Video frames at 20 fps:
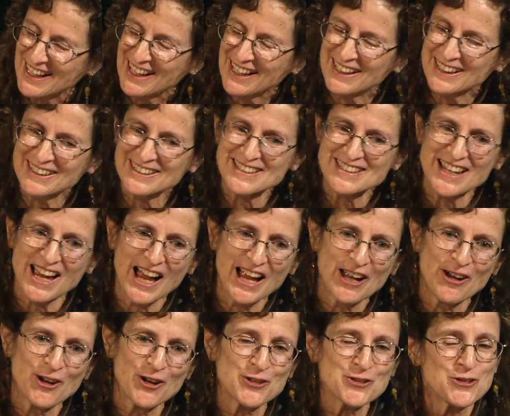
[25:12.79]
And I
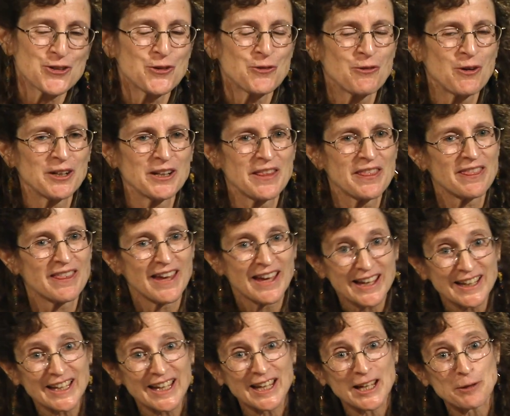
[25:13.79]
also want to
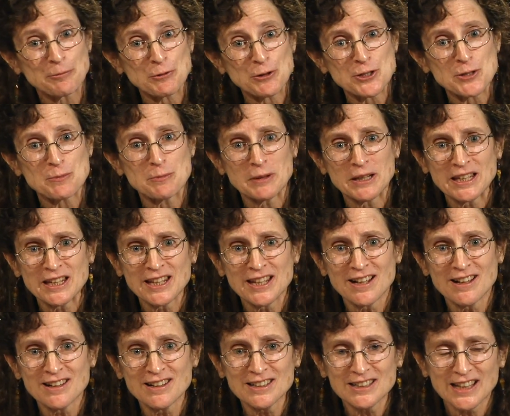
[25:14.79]
thank Amherst
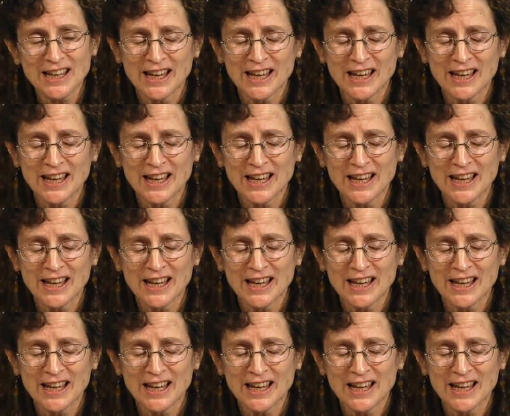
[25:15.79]
Media